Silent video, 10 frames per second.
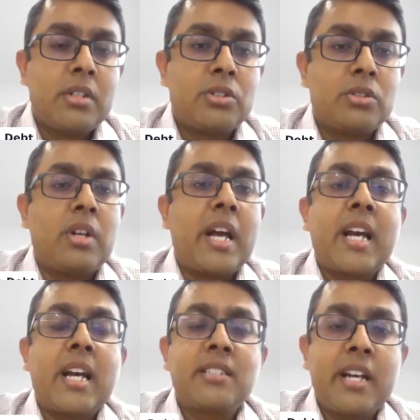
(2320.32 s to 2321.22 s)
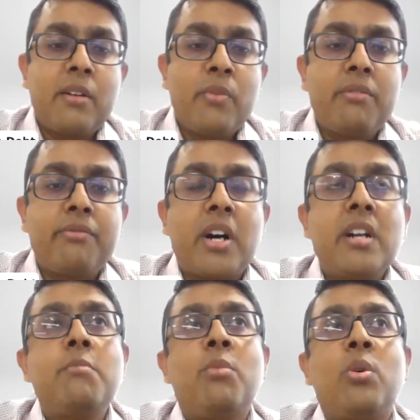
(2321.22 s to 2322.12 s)
So like I said, we've
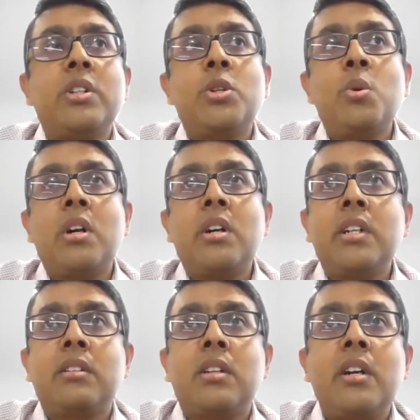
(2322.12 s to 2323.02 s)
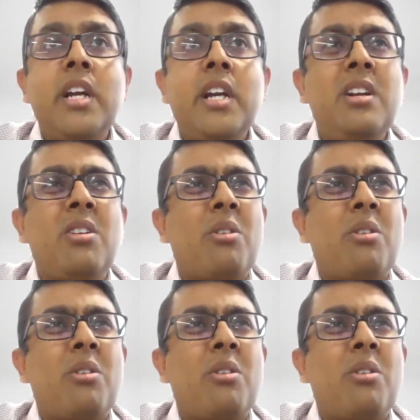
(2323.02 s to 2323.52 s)
funded more than 230